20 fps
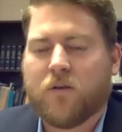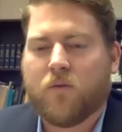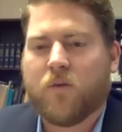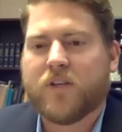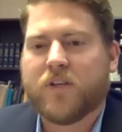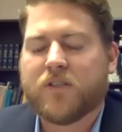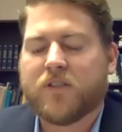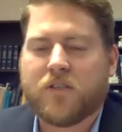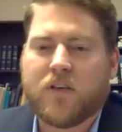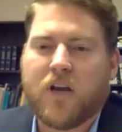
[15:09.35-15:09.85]
We
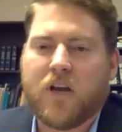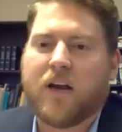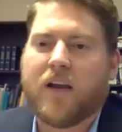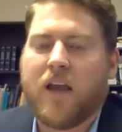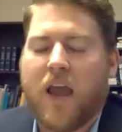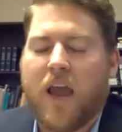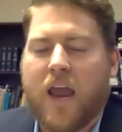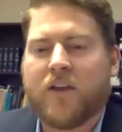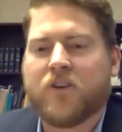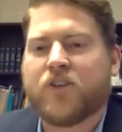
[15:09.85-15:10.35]

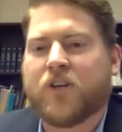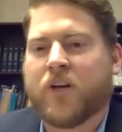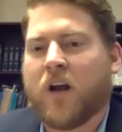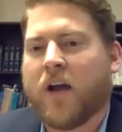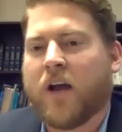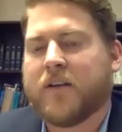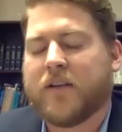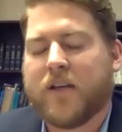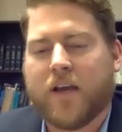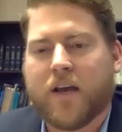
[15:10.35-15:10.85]
study ancient
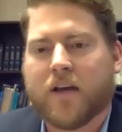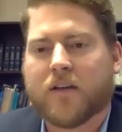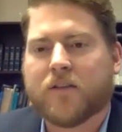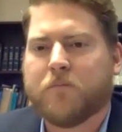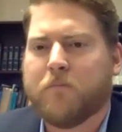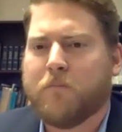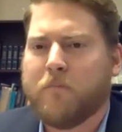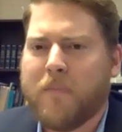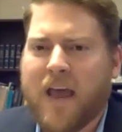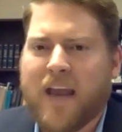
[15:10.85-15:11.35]

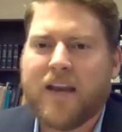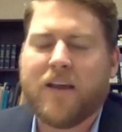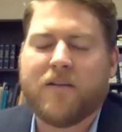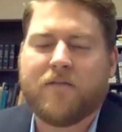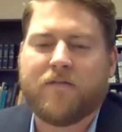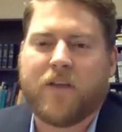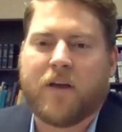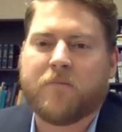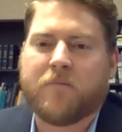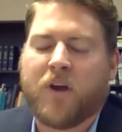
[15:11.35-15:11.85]
ideas. Many
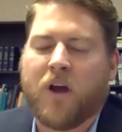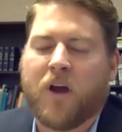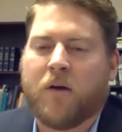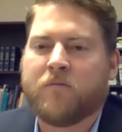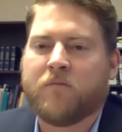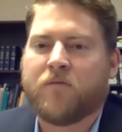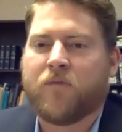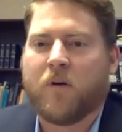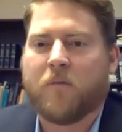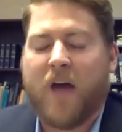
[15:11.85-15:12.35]
of them
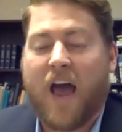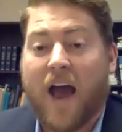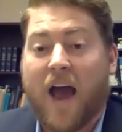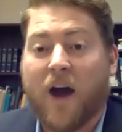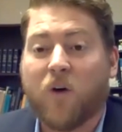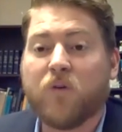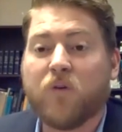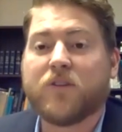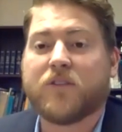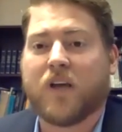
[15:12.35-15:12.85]
come from
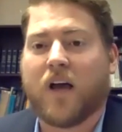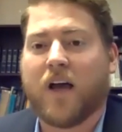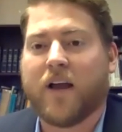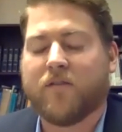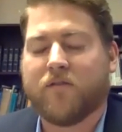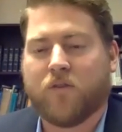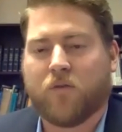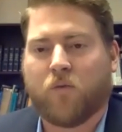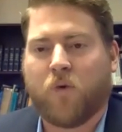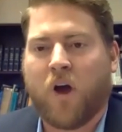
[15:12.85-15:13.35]

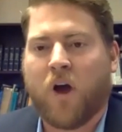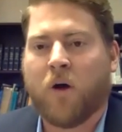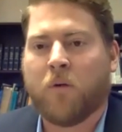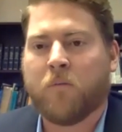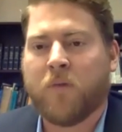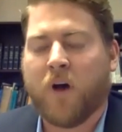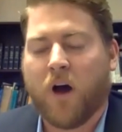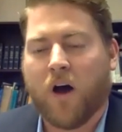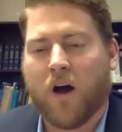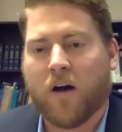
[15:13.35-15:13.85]
outside of the
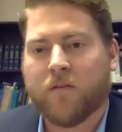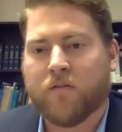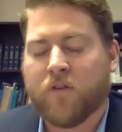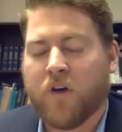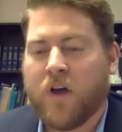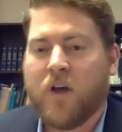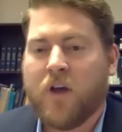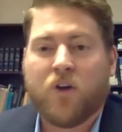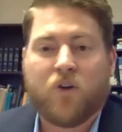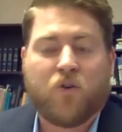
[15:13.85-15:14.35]
realm of
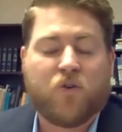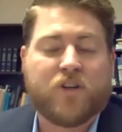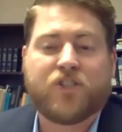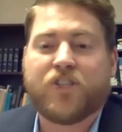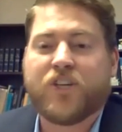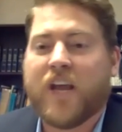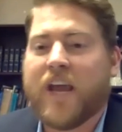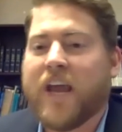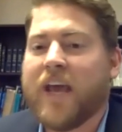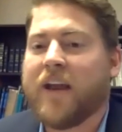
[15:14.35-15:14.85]

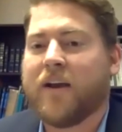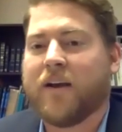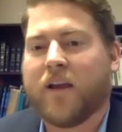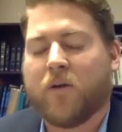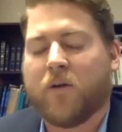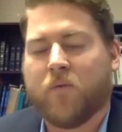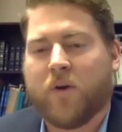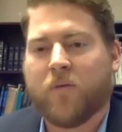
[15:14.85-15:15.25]
Christianity.